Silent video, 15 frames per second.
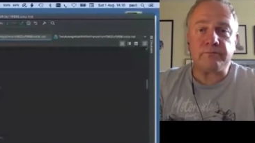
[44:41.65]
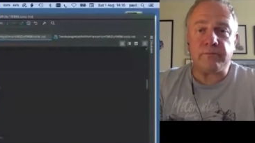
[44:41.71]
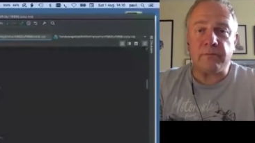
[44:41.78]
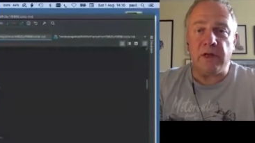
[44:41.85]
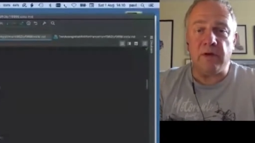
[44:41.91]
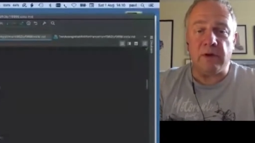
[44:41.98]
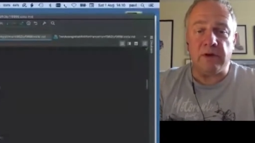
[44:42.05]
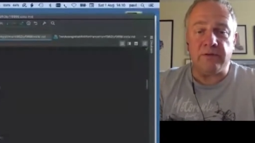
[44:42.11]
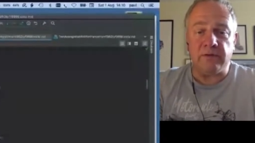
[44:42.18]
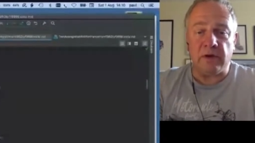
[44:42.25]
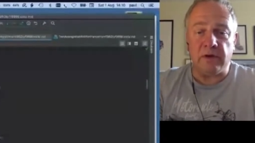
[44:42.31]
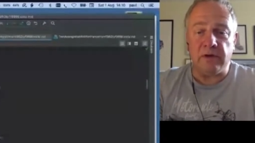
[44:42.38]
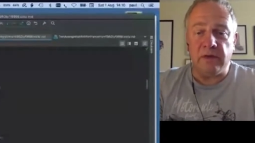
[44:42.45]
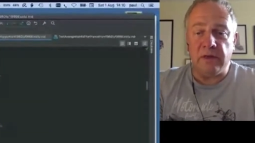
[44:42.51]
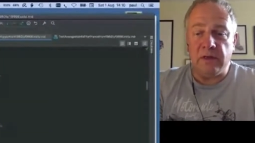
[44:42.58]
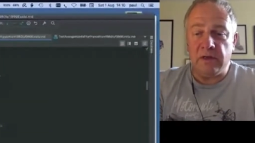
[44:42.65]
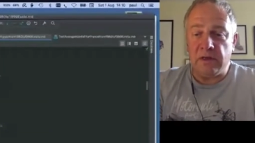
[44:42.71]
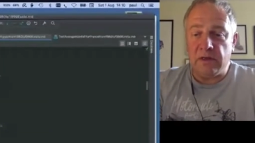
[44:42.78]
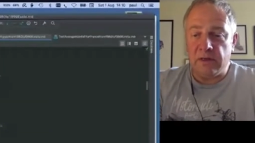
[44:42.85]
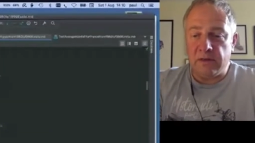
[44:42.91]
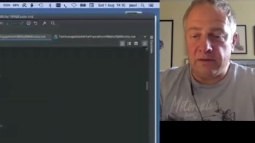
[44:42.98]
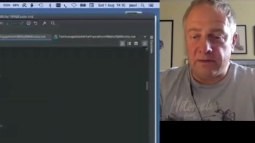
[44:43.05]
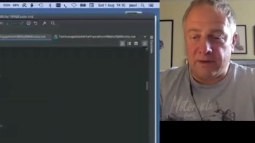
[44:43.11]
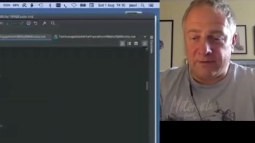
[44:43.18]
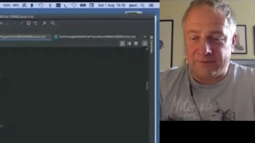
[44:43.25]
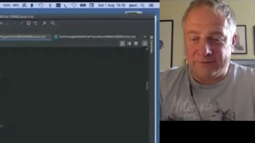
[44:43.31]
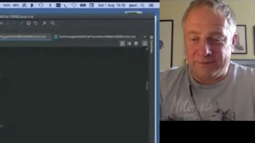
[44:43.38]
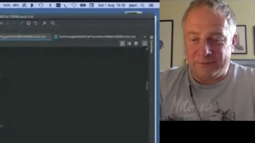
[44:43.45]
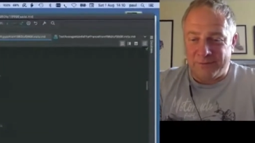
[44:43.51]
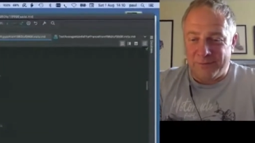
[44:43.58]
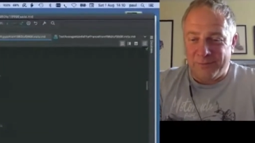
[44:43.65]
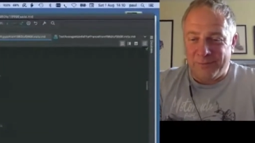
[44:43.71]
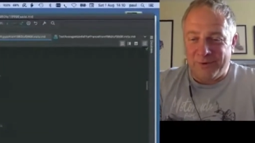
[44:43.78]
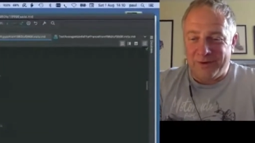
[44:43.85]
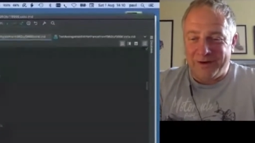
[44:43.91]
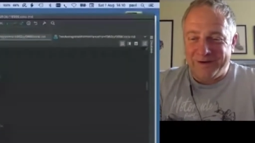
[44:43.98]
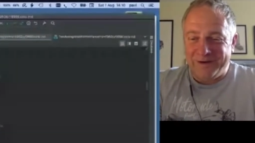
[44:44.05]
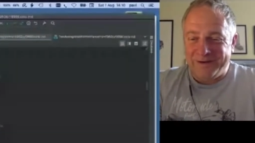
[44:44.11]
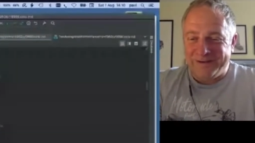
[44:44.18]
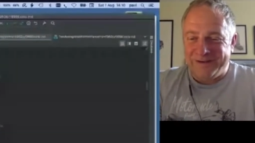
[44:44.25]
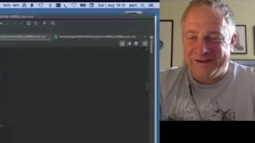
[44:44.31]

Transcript: Anyway, so that's still compiling.